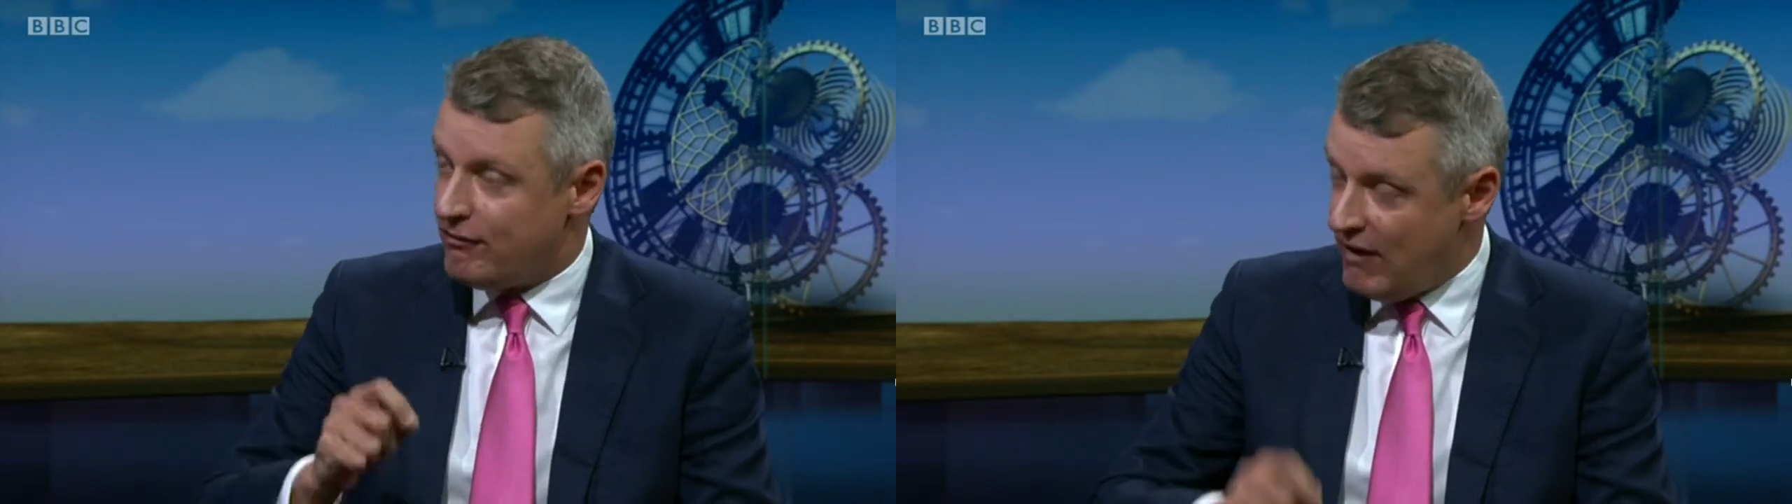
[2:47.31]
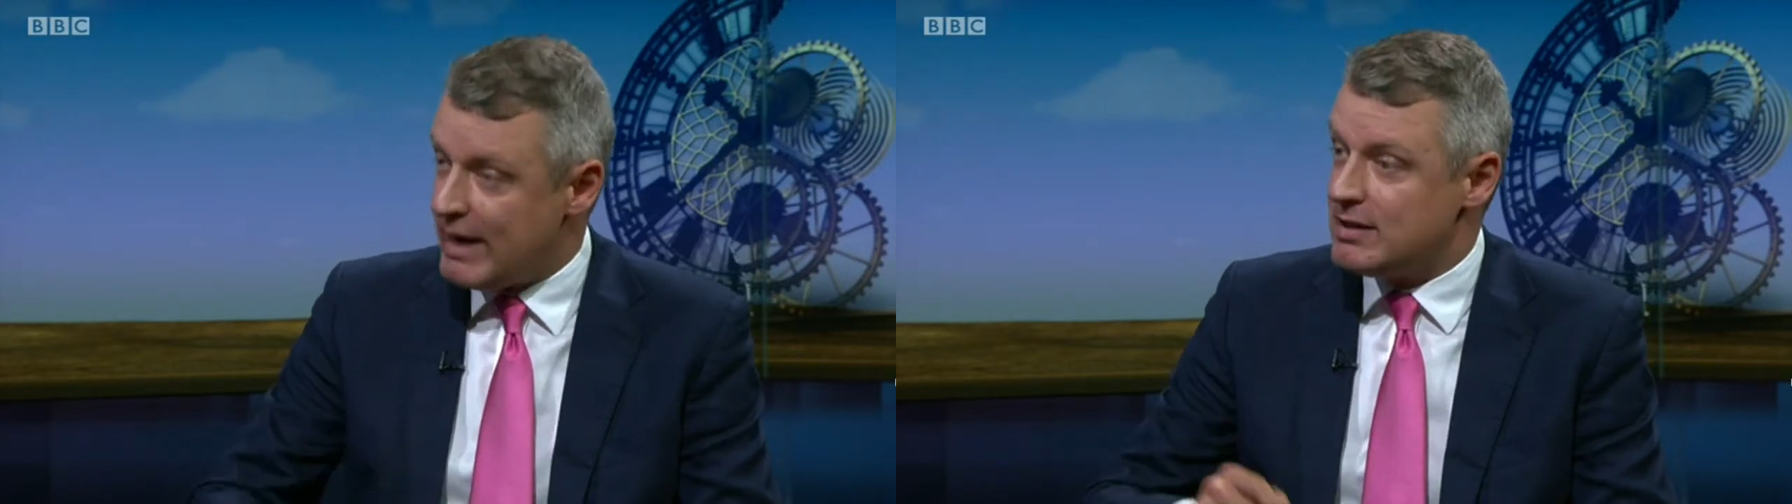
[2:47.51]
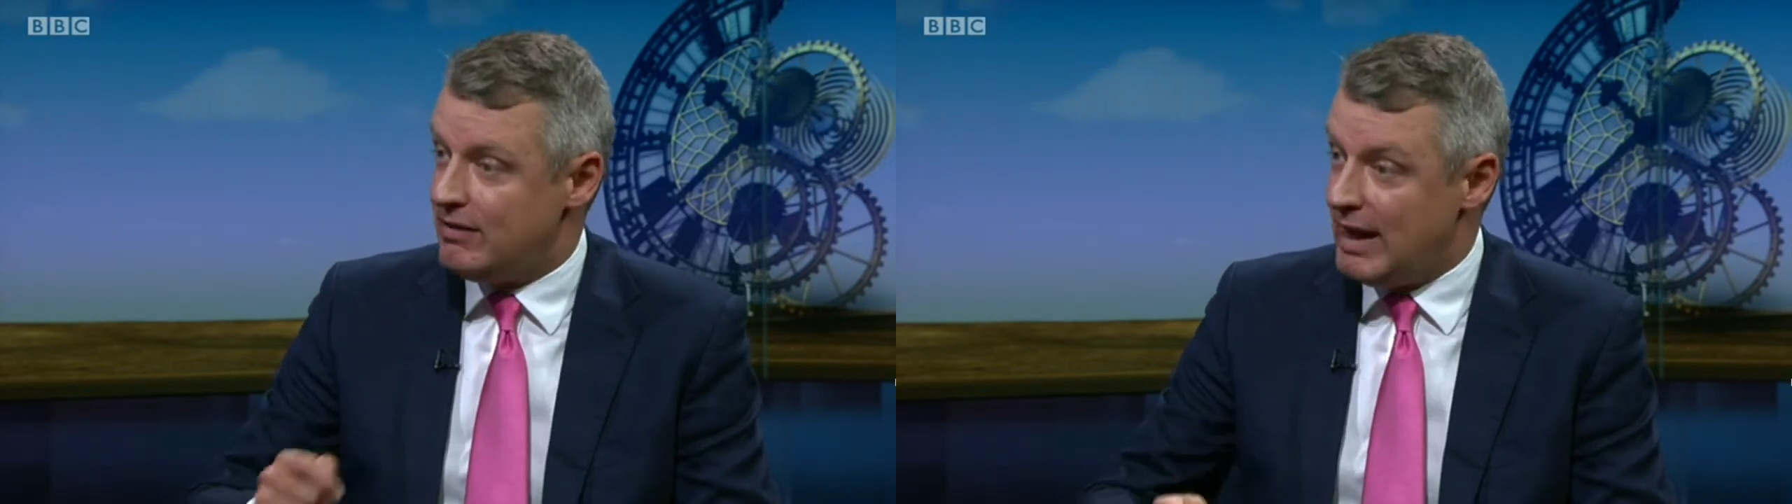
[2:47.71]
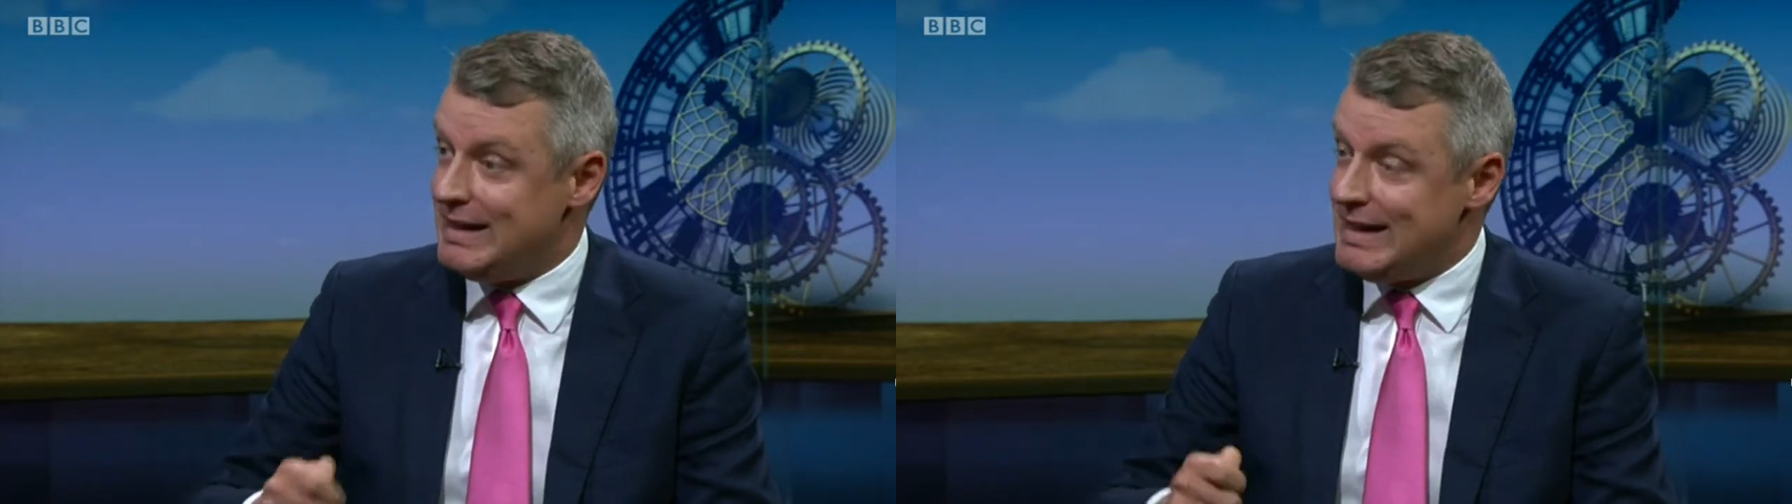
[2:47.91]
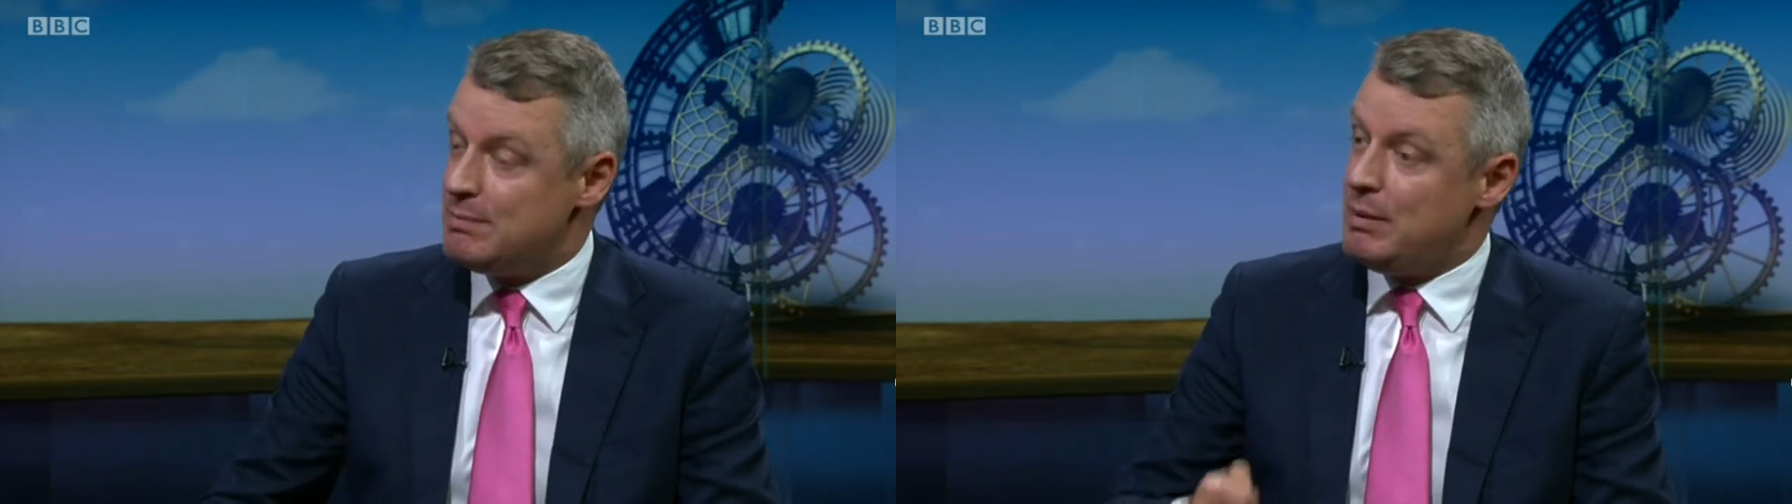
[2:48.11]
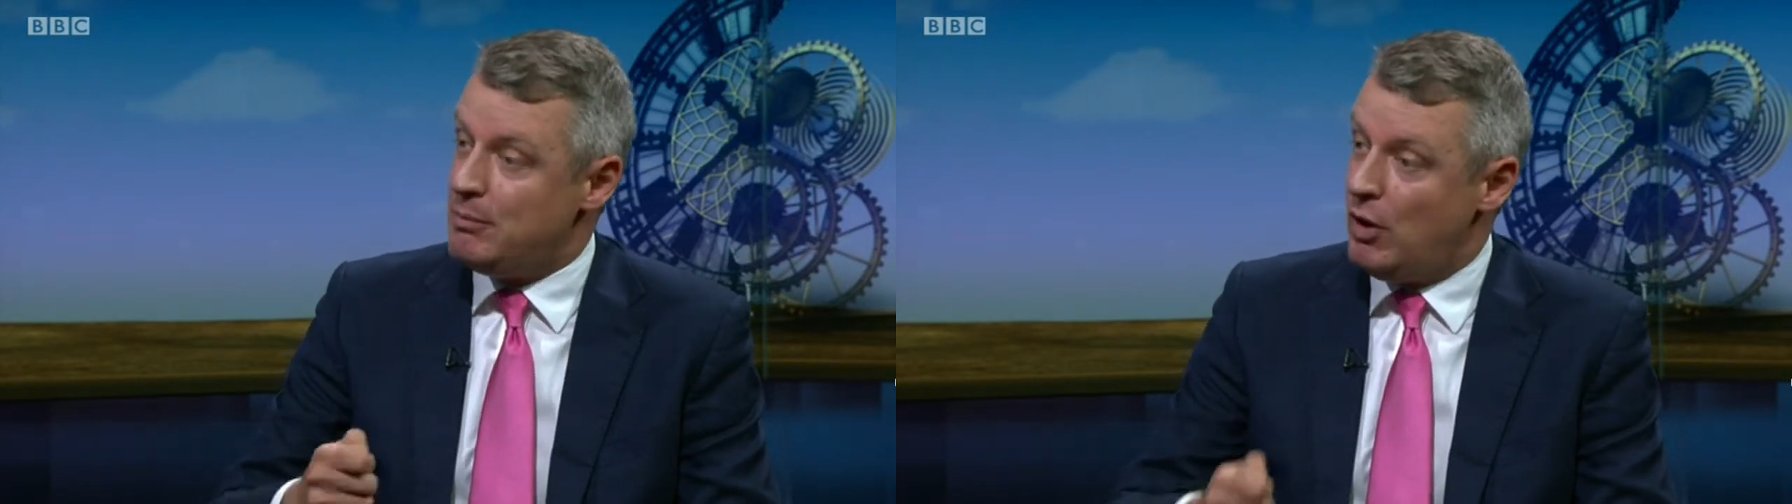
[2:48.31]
effects of that need to be